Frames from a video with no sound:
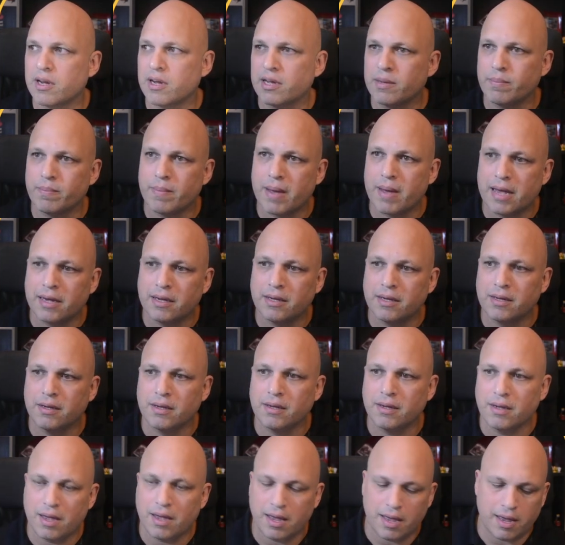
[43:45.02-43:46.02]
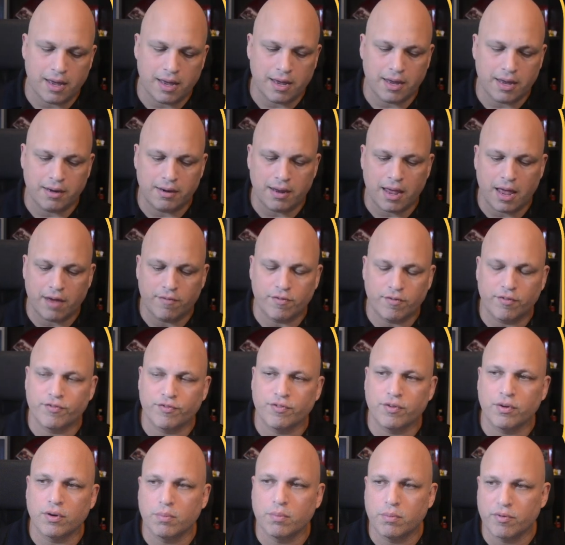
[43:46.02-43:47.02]
in back and
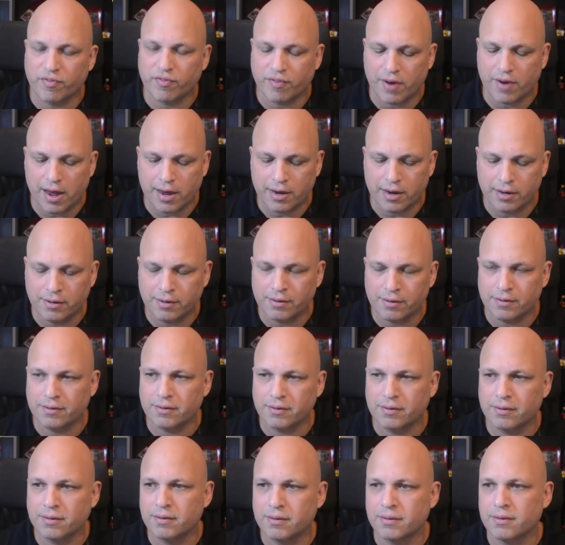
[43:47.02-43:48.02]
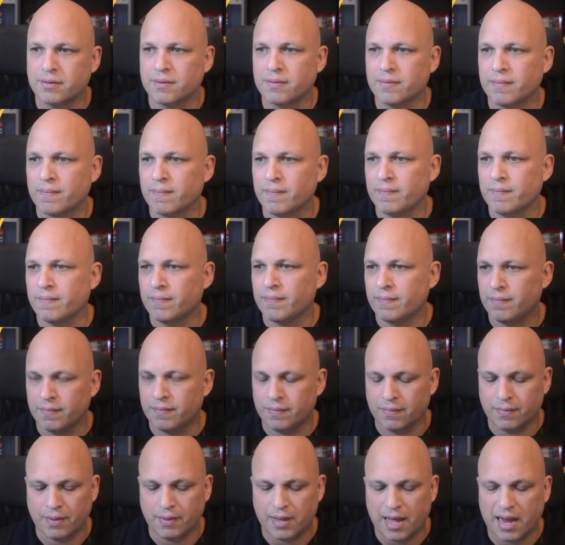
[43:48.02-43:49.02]
everything will be fine.
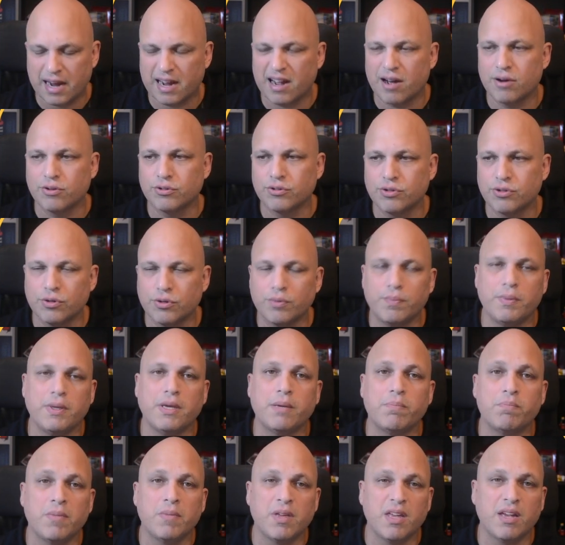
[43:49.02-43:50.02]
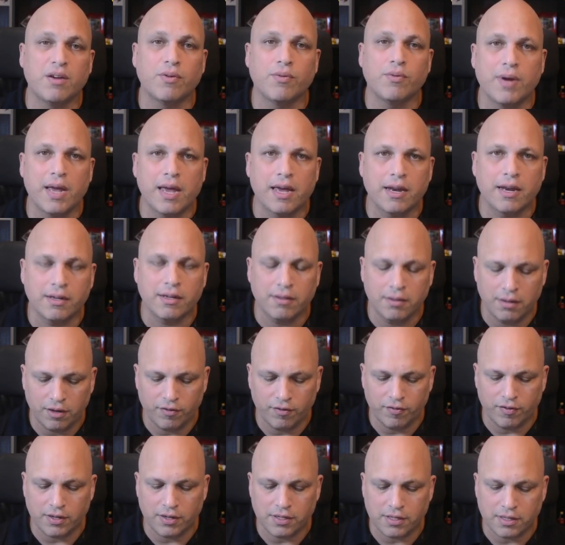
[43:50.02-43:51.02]
The account will be recreated
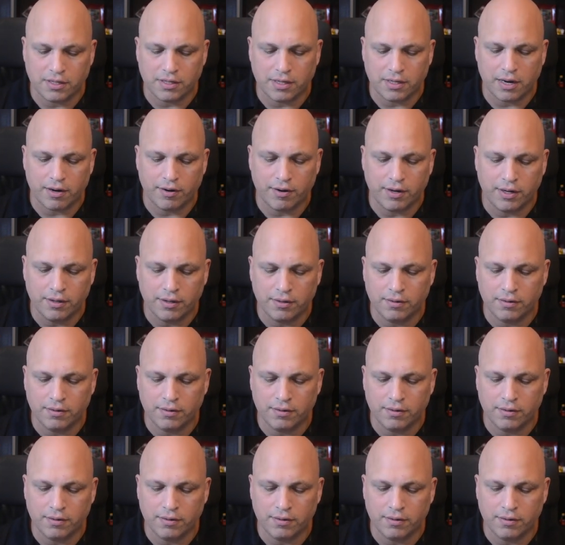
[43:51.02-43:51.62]
if necessary.